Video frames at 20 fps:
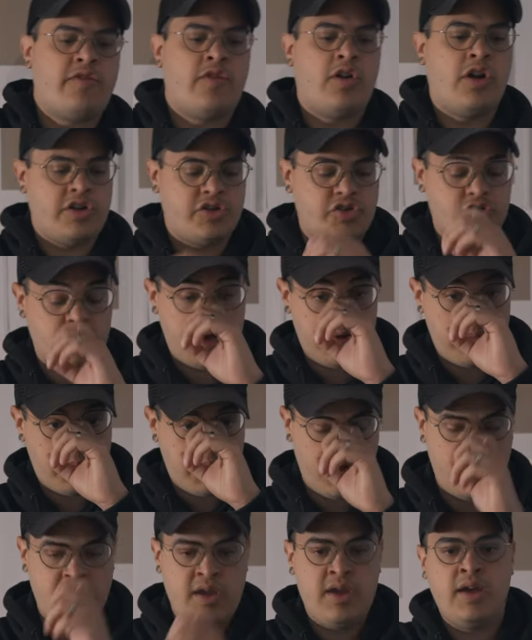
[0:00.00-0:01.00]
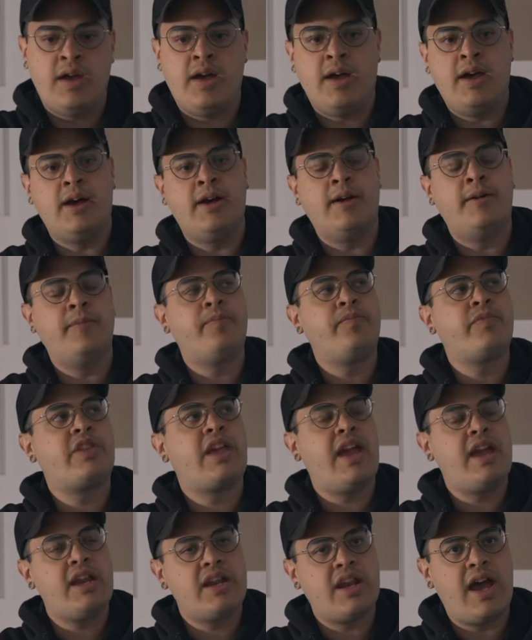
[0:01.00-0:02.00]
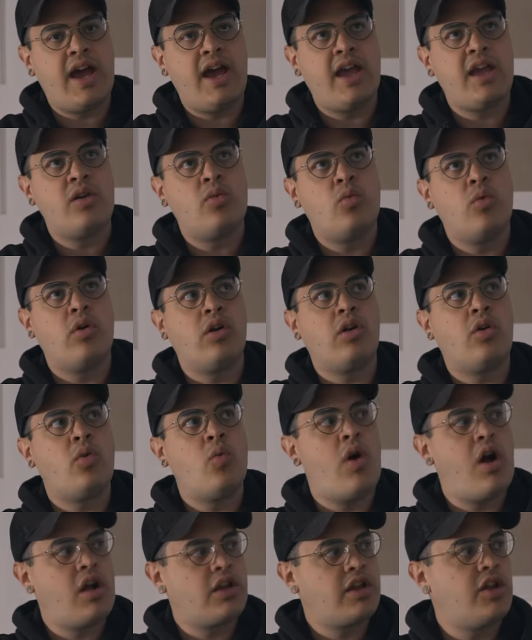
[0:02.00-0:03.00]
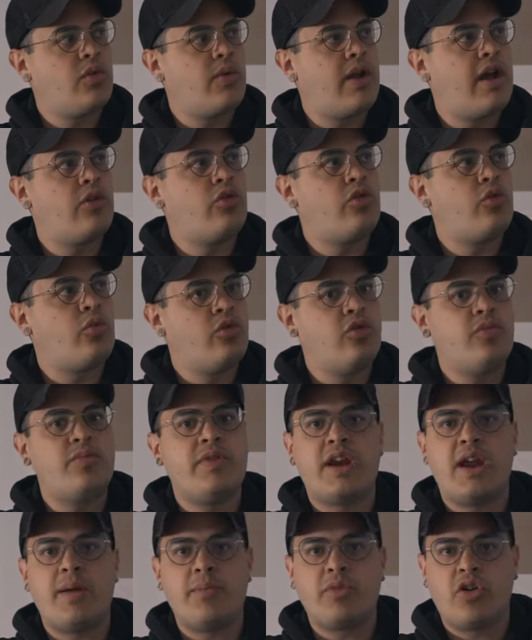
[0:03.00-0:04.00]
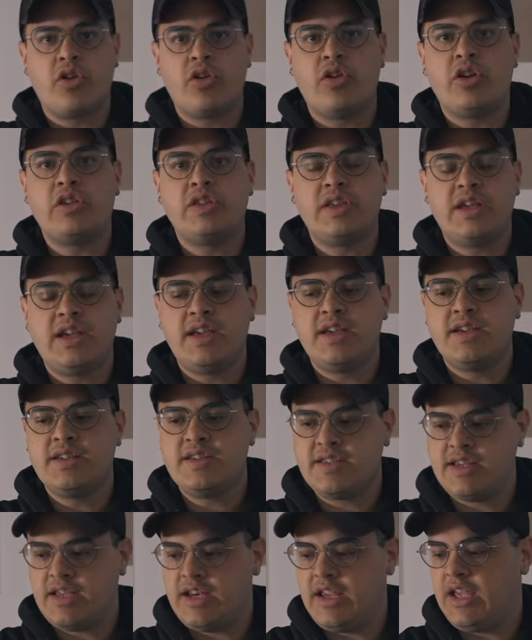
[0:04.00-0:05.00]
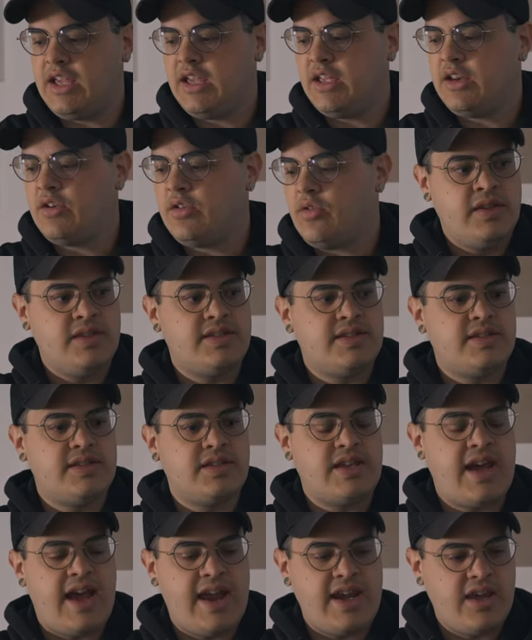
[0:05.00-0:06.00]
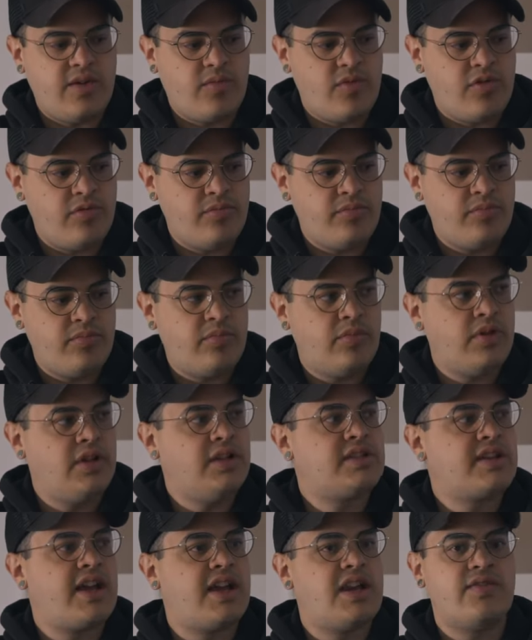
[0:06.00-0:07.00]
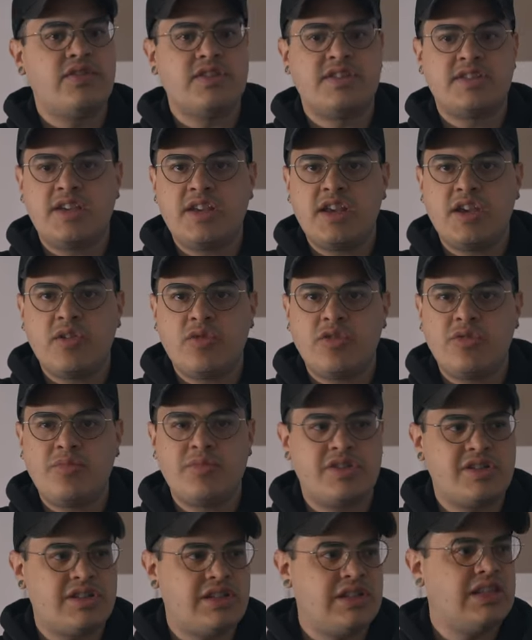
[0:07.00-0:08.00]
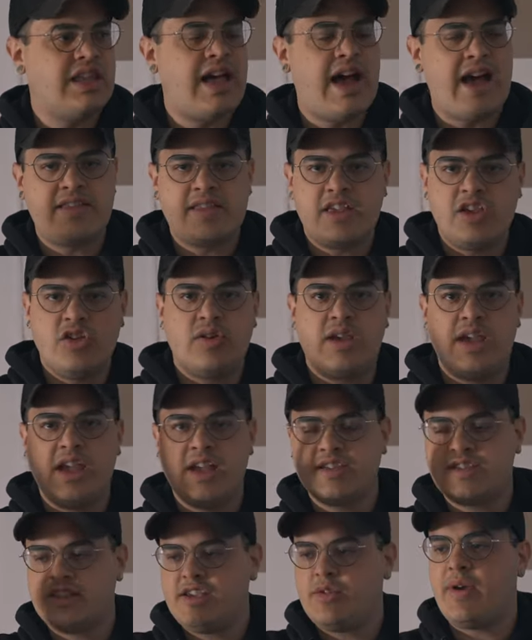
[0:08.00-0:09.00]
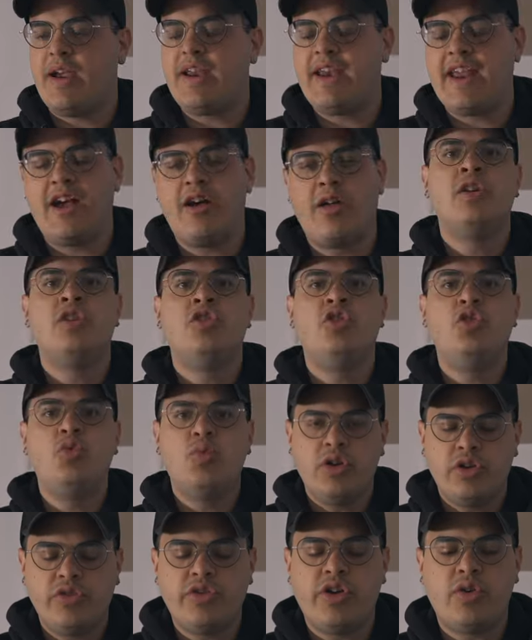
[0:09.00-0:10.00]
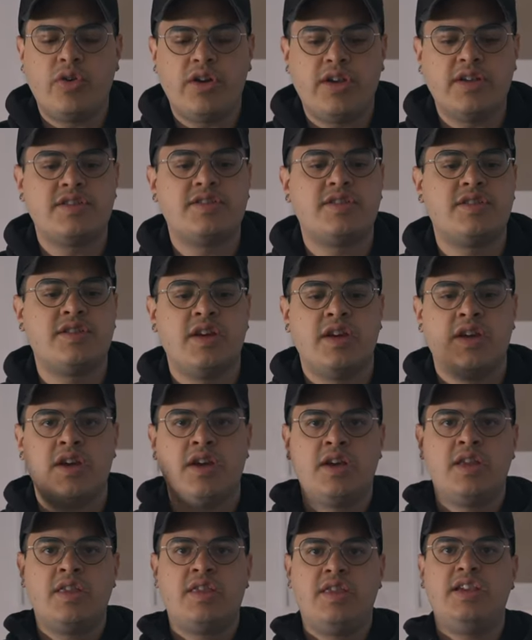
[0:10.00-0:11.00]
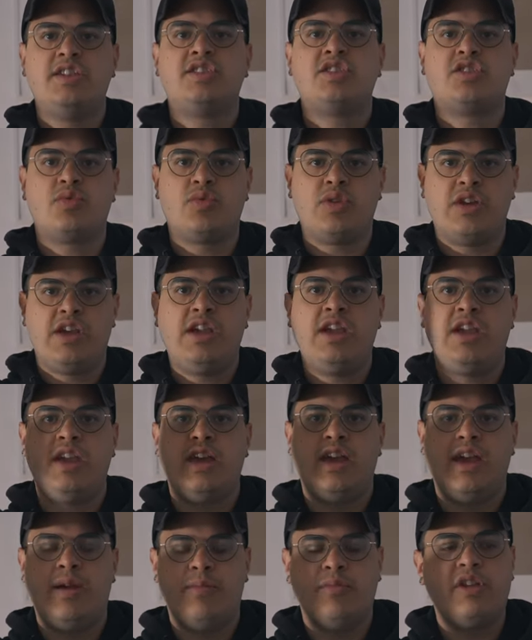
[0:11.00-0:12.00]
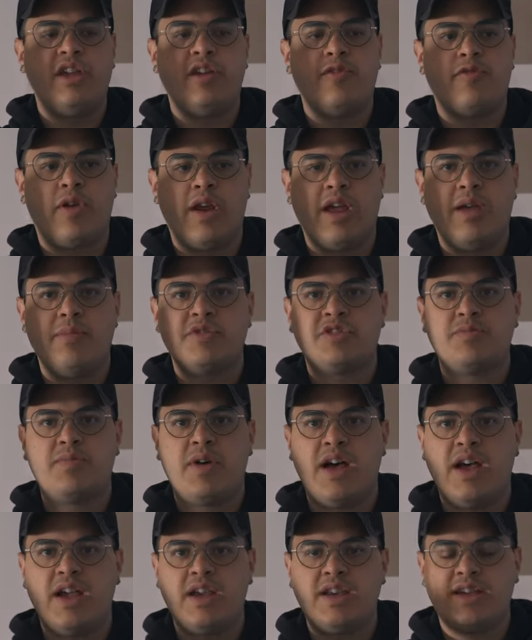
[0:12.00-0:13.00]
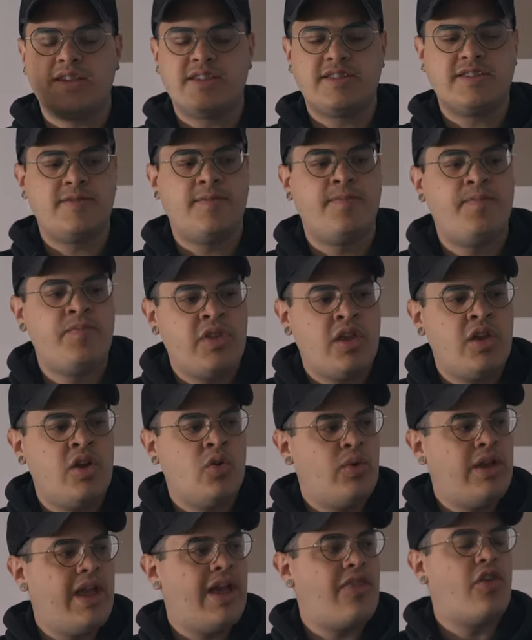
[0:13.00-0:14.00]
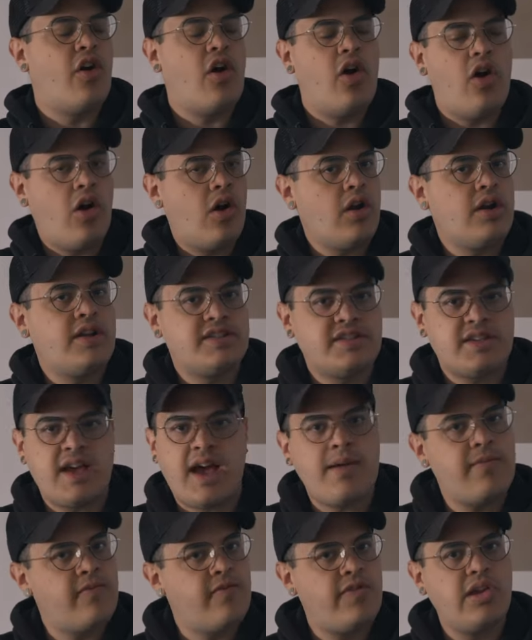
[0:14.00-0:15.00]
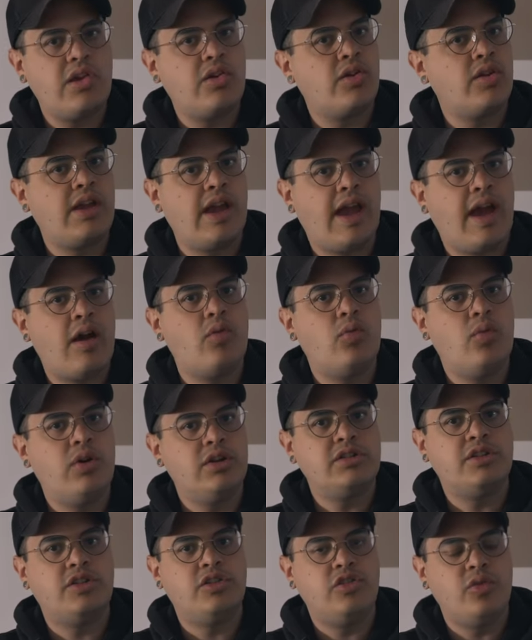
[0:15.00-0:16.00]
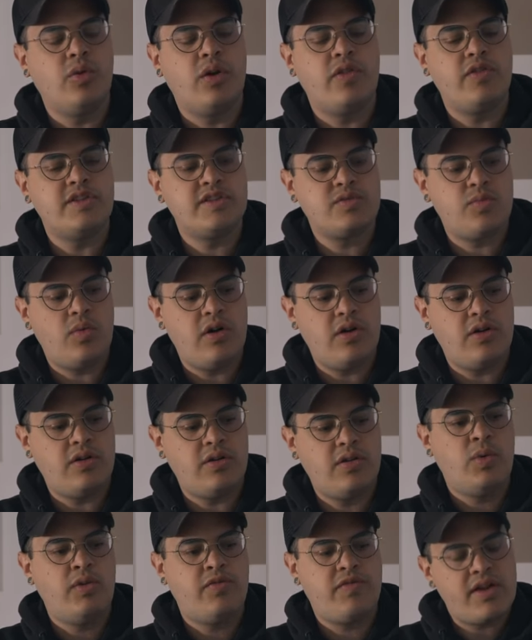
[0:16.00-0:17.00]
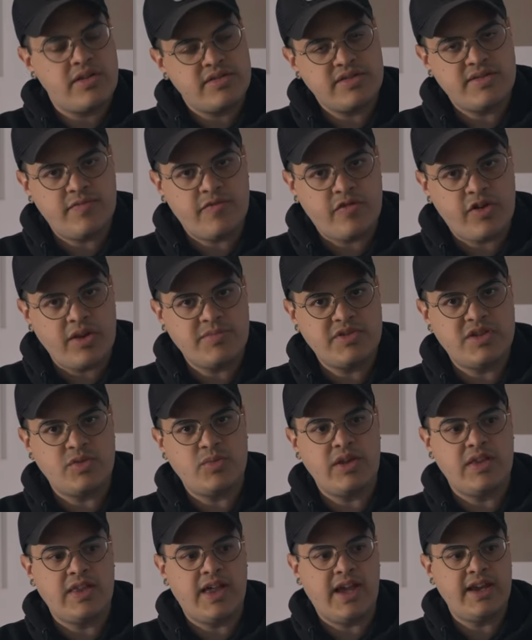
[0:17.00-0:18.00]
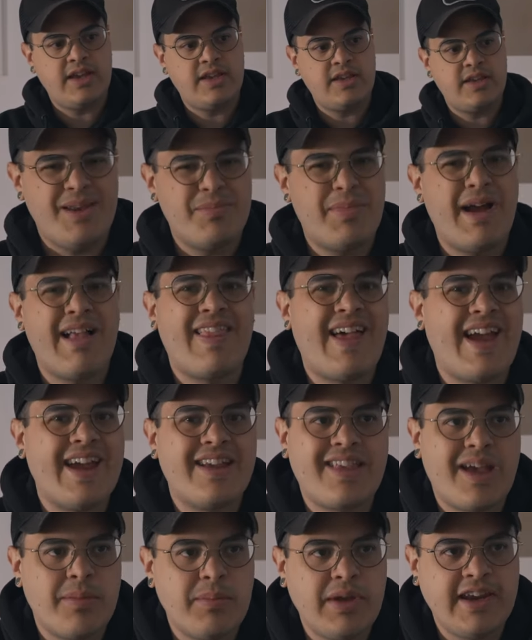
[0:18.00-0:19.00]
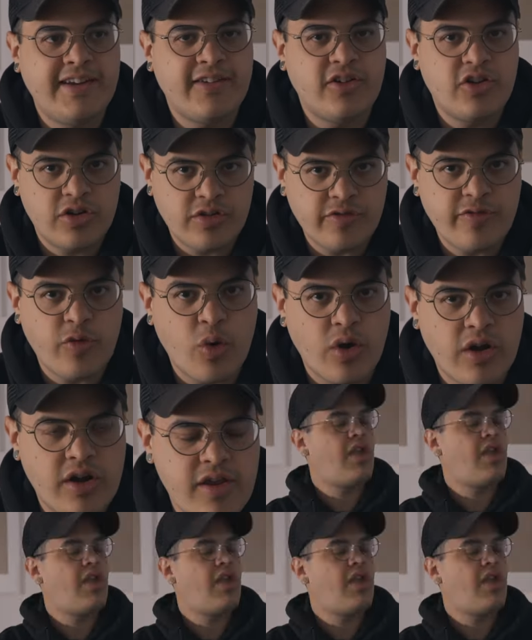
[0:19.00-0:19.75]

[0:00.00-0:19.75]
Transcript: for our trip, um, Kate and I were walking around the room that I'm currently sitting in. This is a dining room, it's kind of a sitting room, there's a lot that you can't see right now. You will notice these three empty frames behind us. We had the hardest time figuring out what to do on this wall. We found some frames that we liked, and by liked, I mean could afford.